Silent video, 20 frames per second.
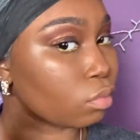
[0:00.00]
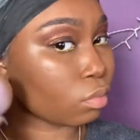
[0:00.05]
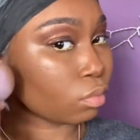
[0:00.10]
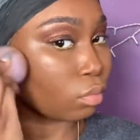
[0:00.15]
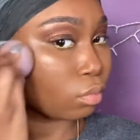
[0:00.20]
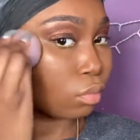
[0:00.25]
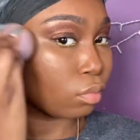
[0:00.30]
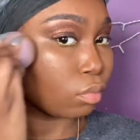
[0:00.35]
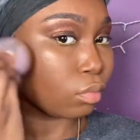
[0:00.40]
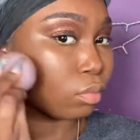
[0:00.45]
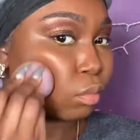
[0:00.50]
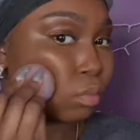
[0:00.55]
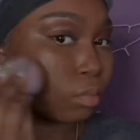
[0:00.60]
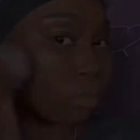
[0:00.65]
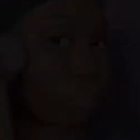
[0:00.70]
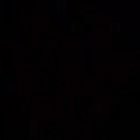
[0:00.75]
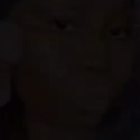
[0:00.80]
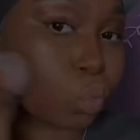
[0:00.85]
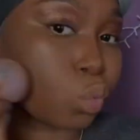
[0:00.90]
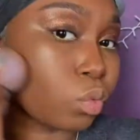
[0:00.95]
soften,
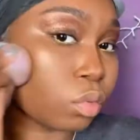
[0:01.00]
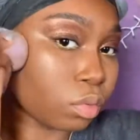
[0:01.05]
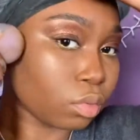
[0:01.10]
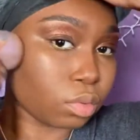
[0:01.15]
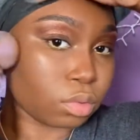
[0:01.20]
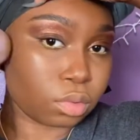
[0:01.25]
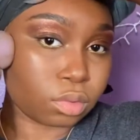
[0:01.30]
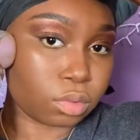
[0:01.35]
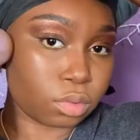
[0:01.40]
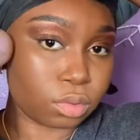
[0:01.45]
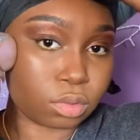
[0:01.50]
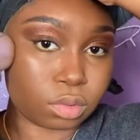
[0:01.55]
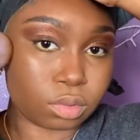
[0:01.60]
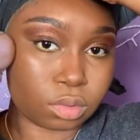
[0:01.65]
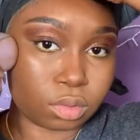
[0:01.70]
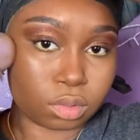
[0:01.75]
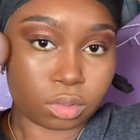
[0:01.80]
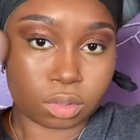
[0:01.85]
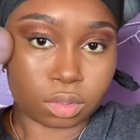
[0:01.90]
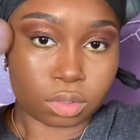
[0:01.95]
it's better to use
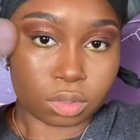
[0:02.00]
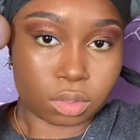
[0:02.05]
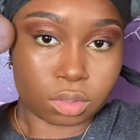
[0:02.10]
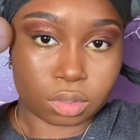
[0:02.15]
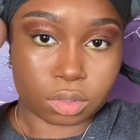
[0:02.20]
either the